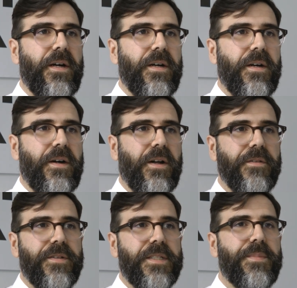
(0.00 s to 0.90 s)
Uh, all
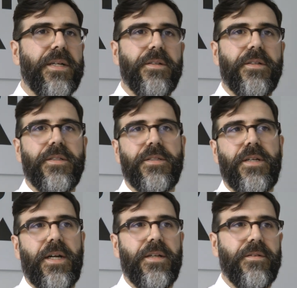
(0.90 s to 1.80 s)
of these pillars
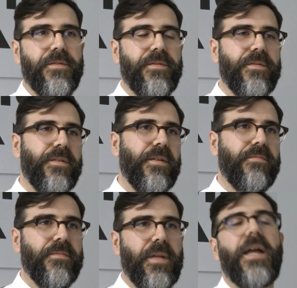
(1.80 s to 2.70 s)
kind of
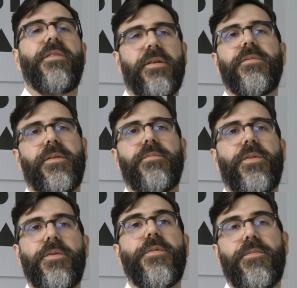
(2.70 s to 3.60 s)
and the, the,
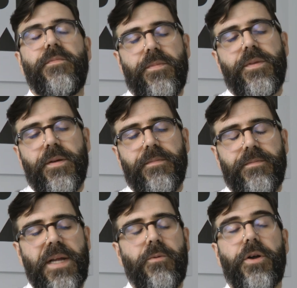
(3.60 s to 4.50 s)
the, the
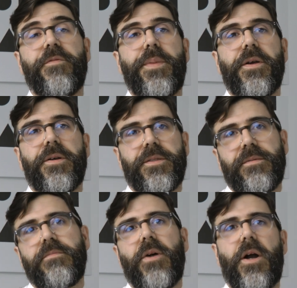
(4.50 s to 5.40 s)
network of peers,
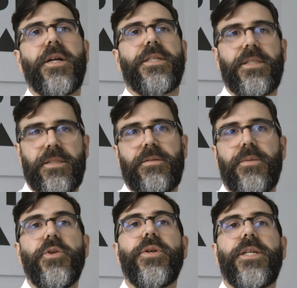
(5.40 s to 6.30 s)
artists,
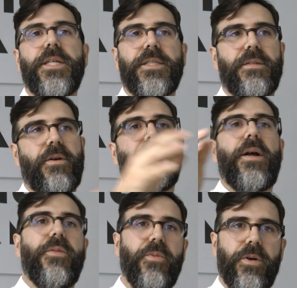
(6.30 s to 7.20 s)
communities
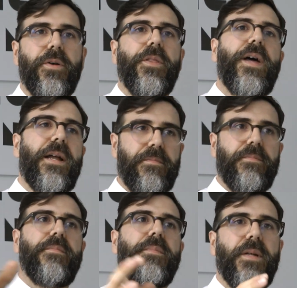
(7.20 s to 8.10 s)
around the world that
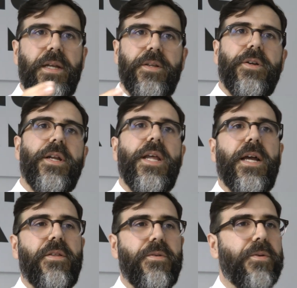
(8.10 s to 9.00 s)

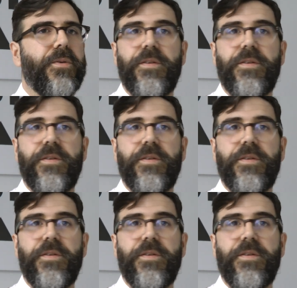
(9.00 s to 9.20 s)
interconnect through